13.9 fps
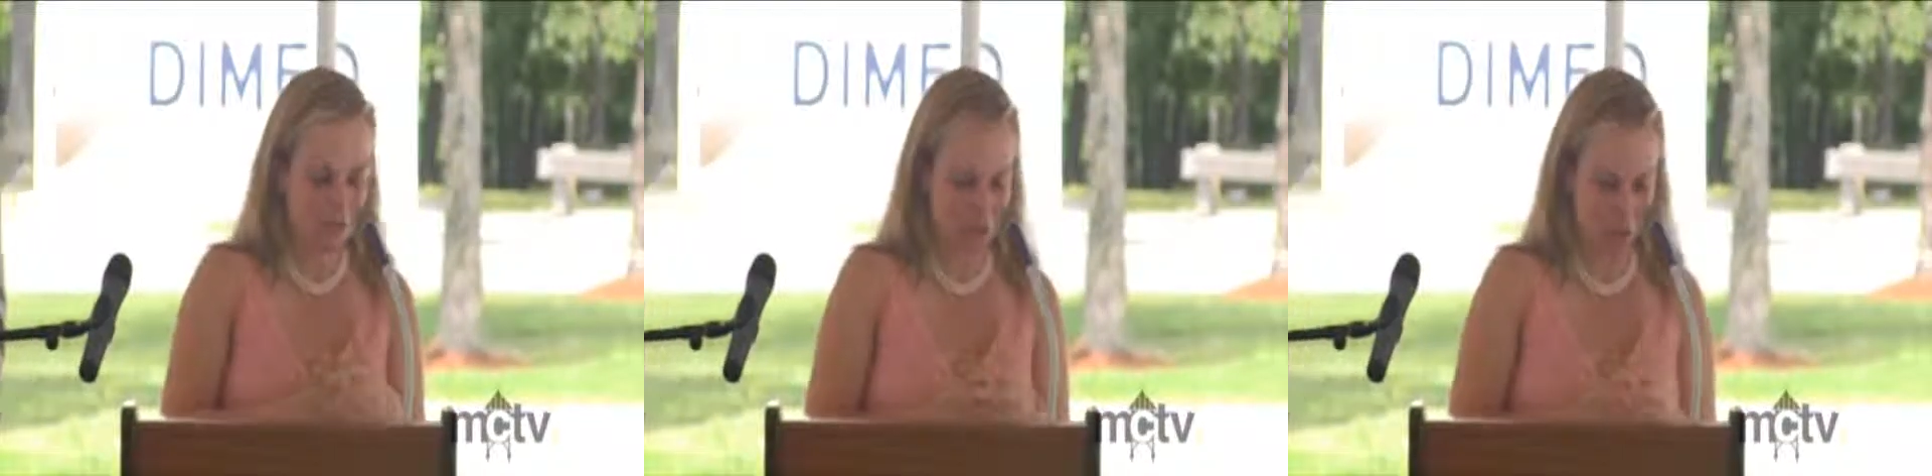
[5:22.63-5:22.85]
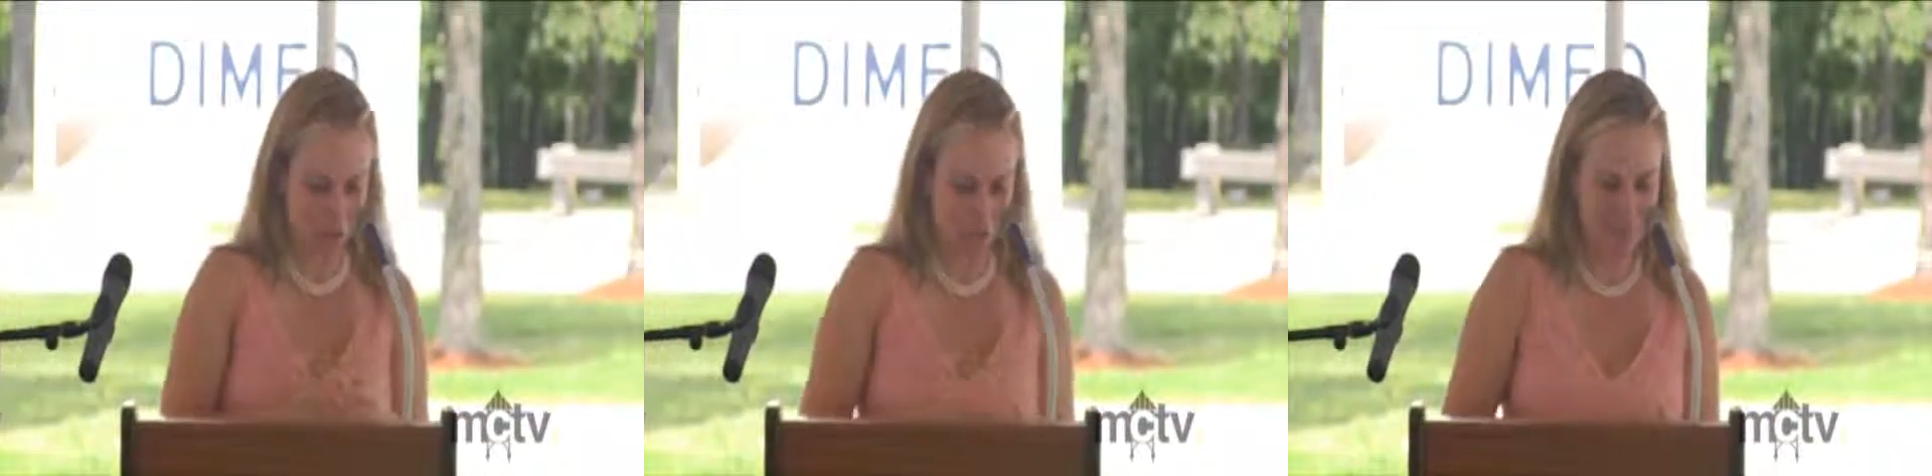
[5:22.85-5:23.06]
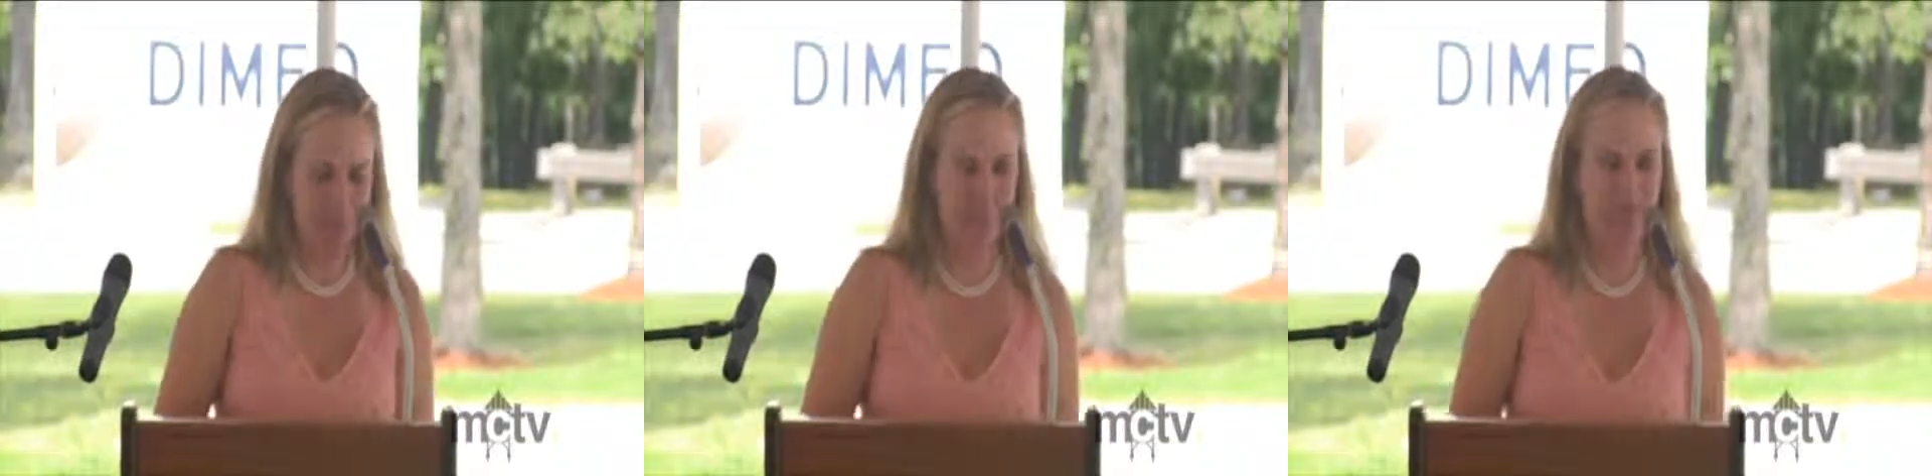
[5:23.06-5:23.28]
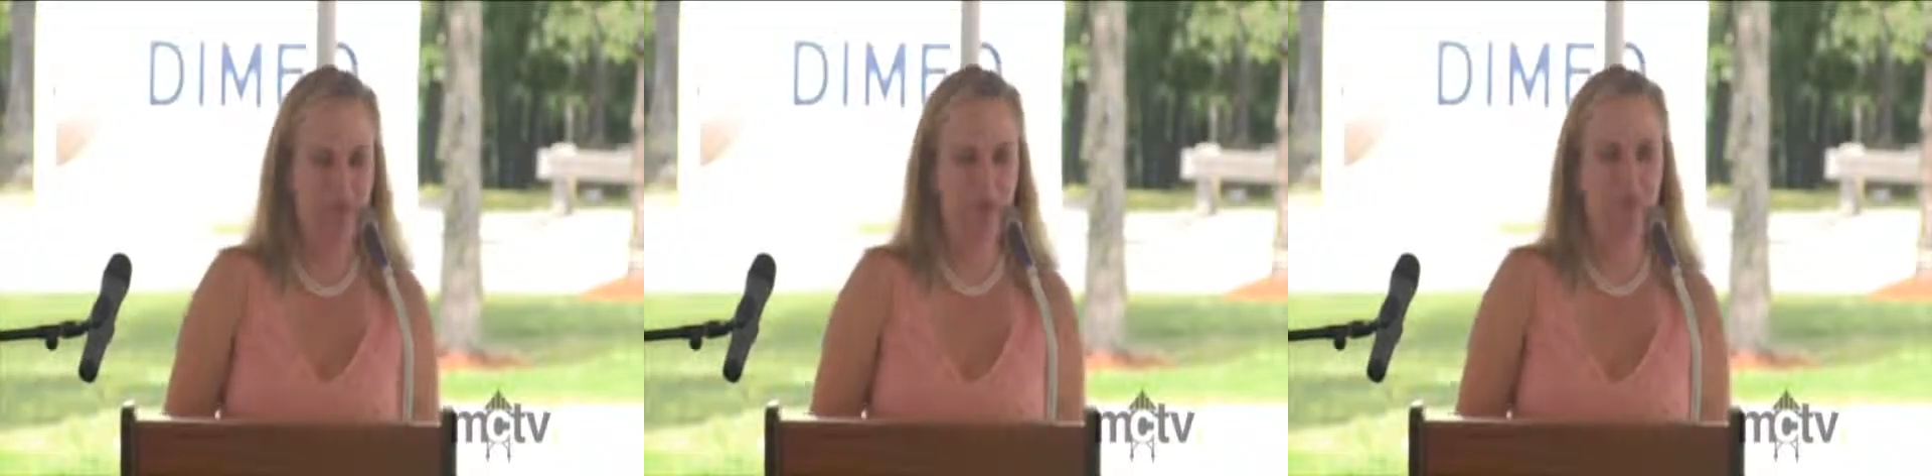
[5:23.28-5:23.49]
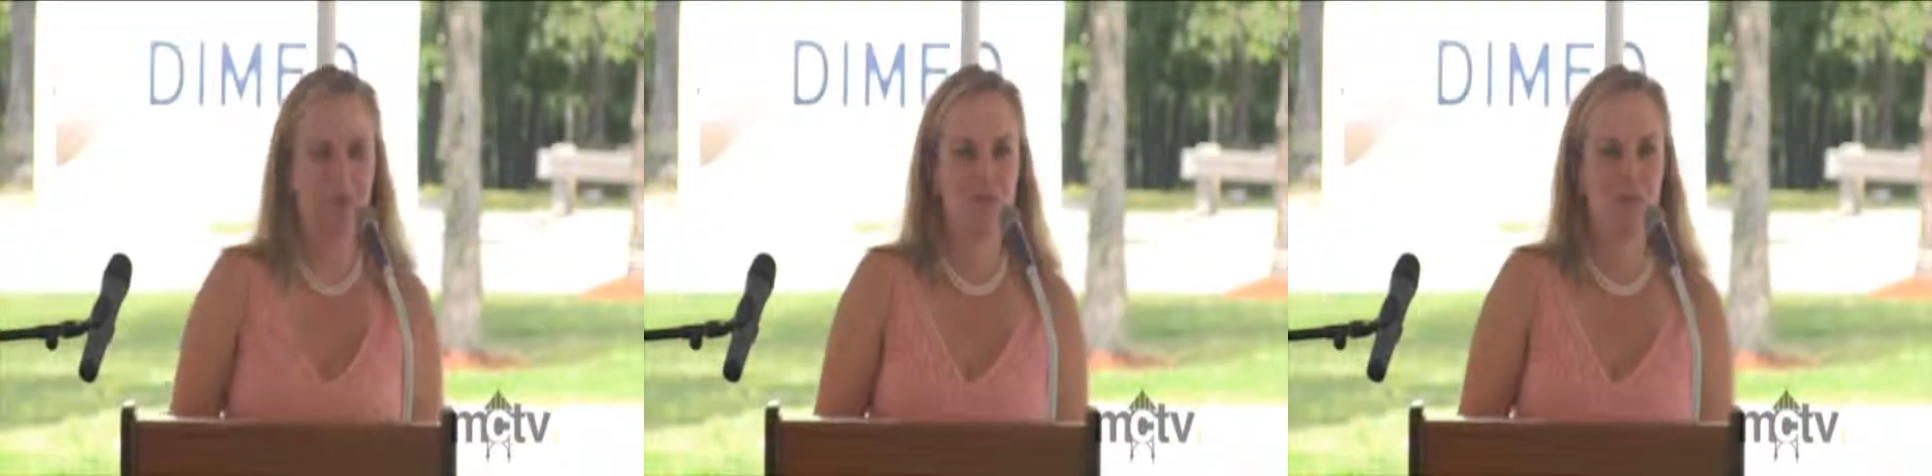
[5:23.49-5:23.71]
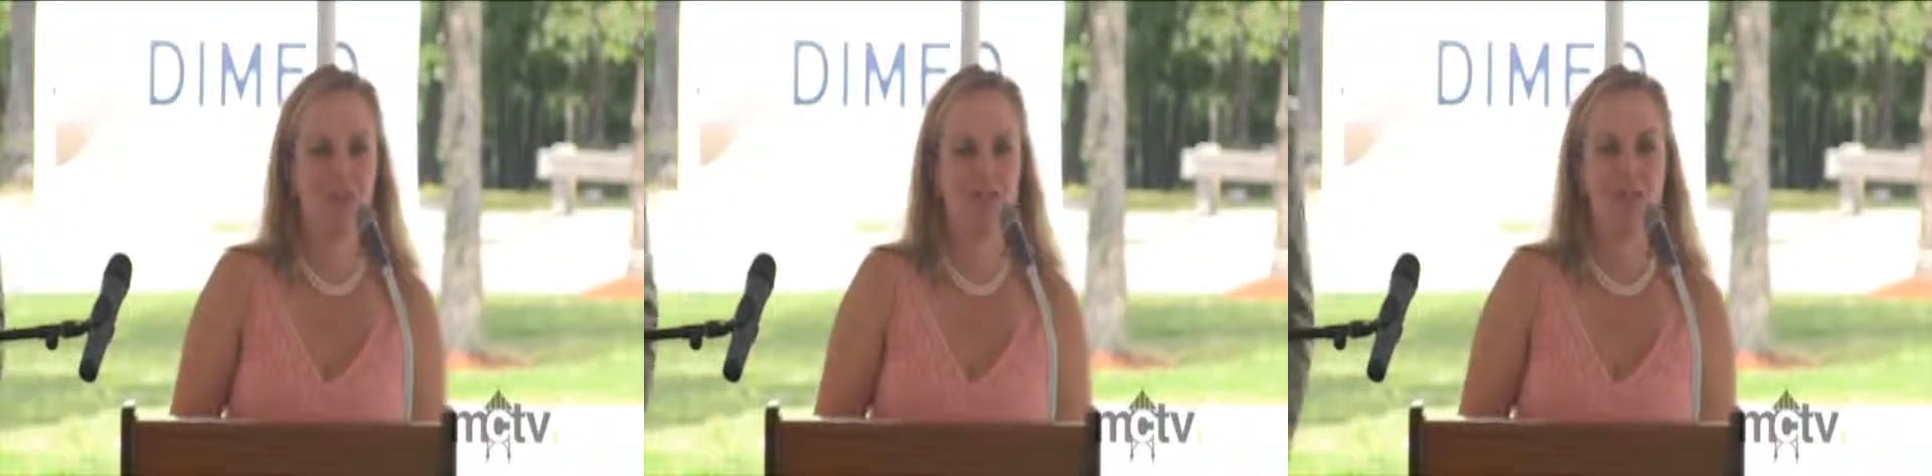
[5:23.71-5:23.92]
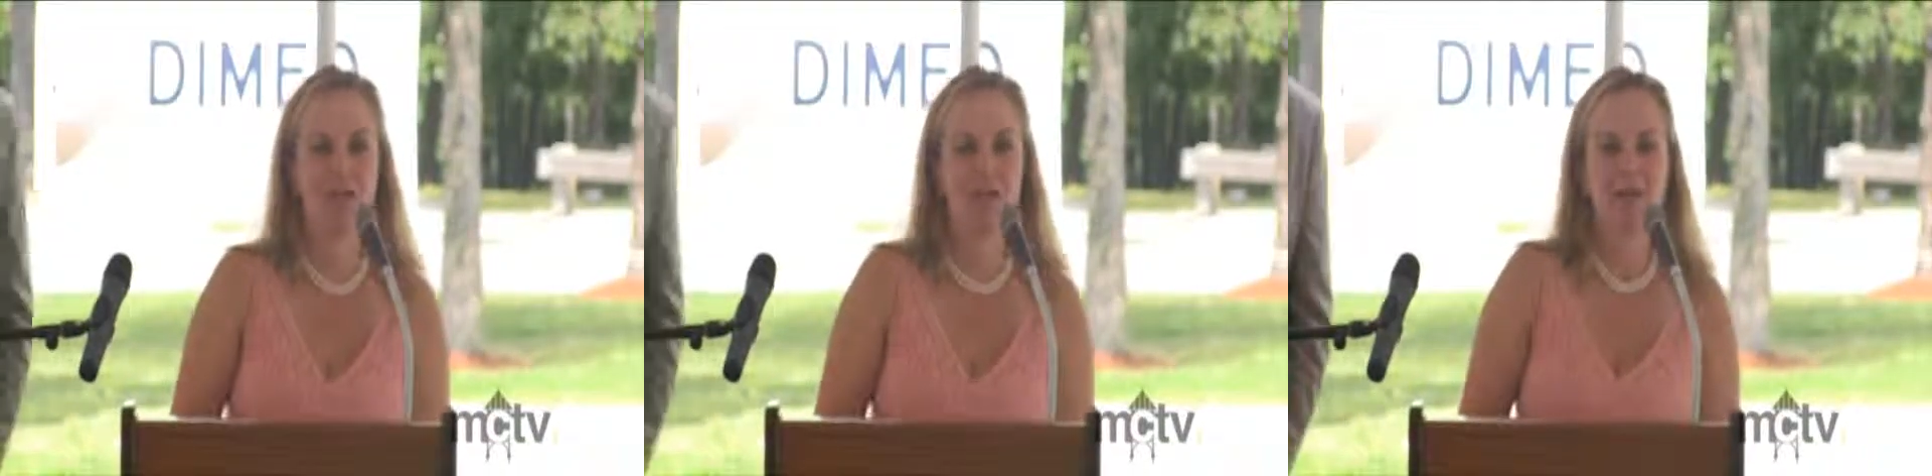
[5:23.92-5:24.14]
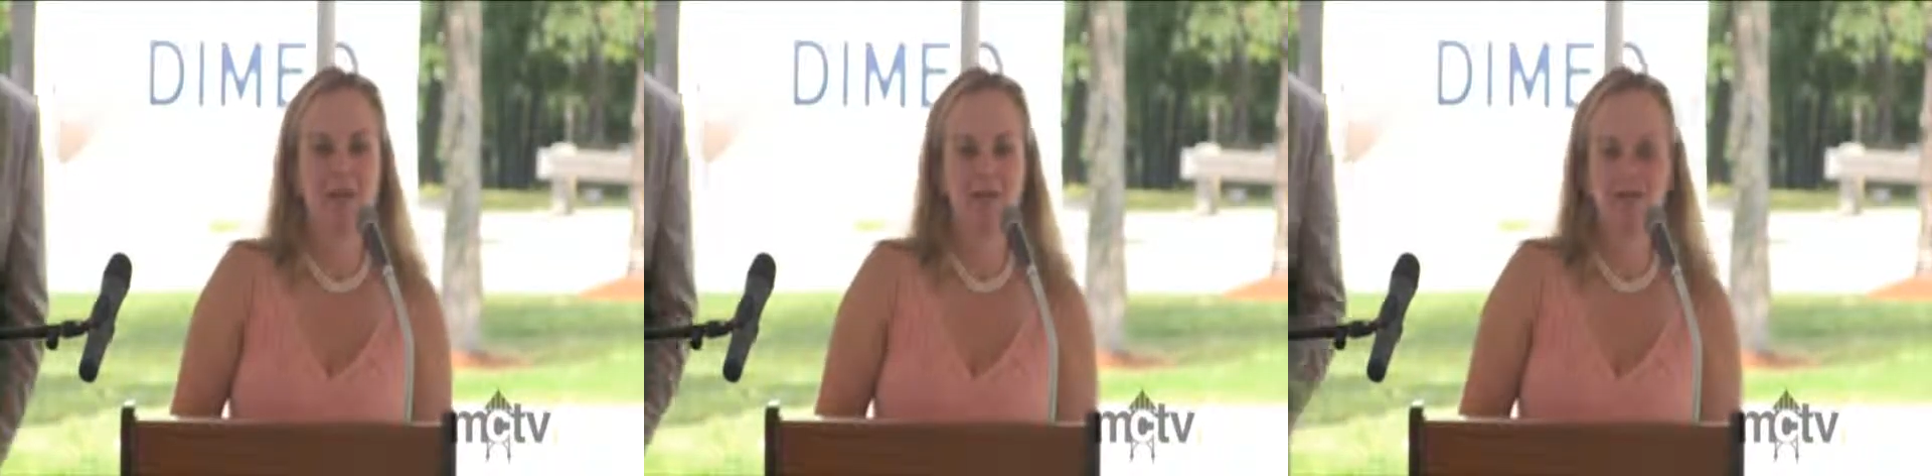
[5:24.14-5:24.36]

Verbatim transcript: lost on me that you've really